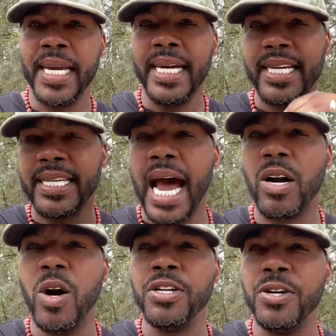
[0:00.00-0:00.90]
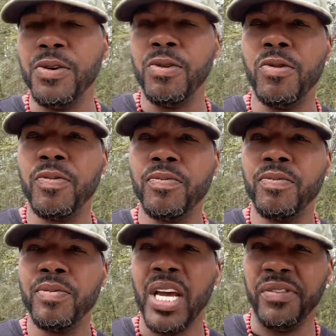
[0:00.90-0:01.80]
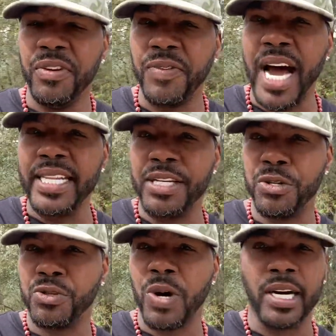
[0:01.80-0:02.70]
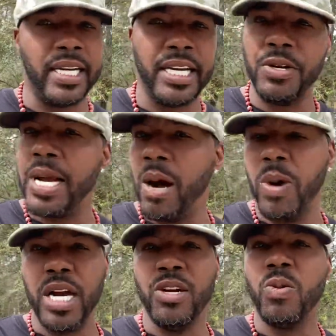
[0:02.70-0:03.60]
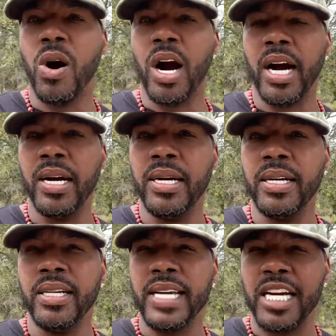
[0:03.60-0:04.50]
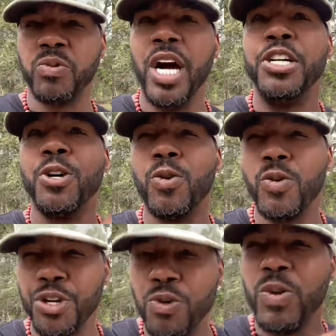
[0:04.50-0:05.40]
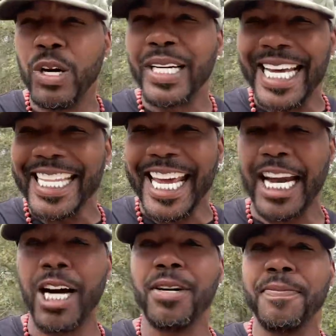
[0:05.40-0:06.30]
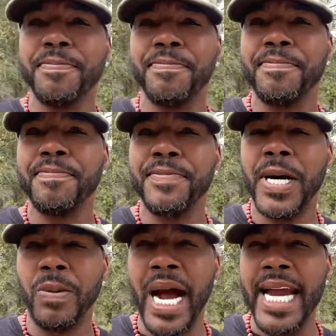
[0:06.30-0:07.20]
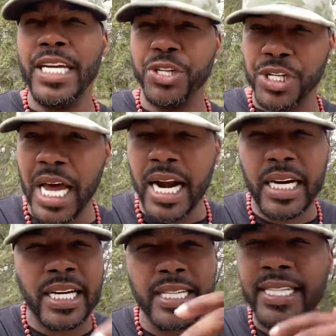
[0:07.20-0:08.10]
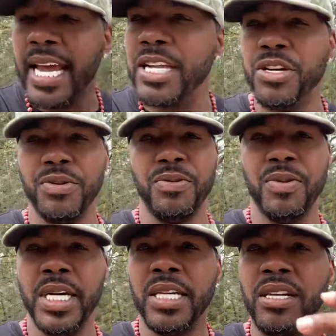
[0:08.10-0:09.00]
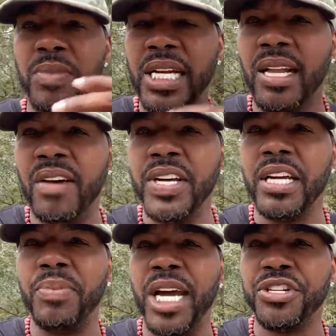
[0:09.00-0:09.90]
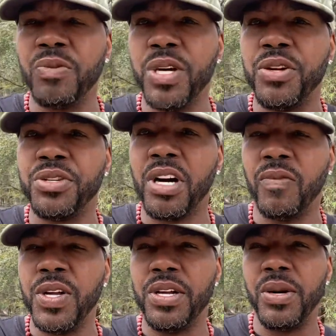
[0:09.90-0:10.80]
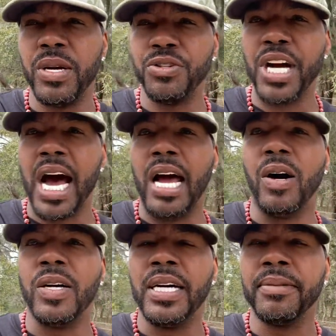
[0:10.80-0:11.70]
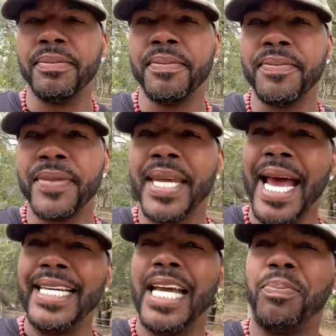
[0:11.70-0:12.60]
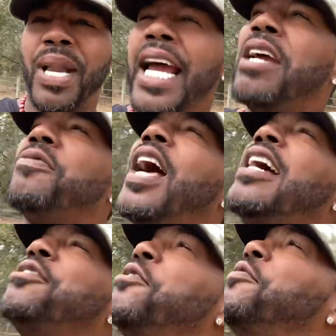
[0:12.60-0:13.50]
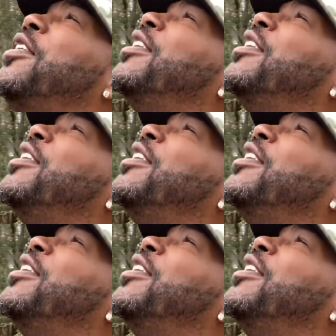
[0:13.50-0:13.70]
It's not on you if you find that you're struggling and you're not where you are. Because guess what? You will get there, right? You just got to continue to be loving and patient with yourself, with your inner child, as that plane flies over.